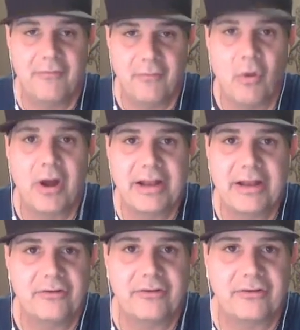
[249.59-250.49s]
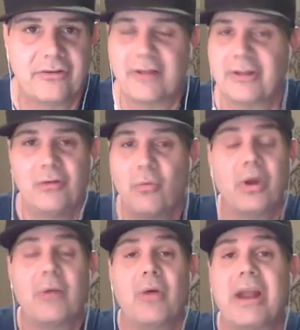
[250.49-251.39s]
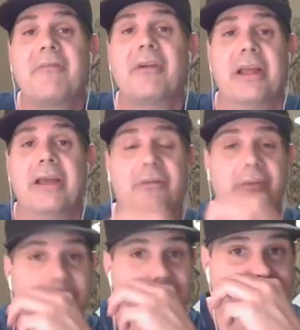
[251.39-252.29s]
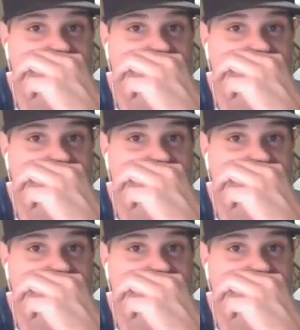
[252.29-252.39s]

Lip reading: of what it is you're selling, whatever it is.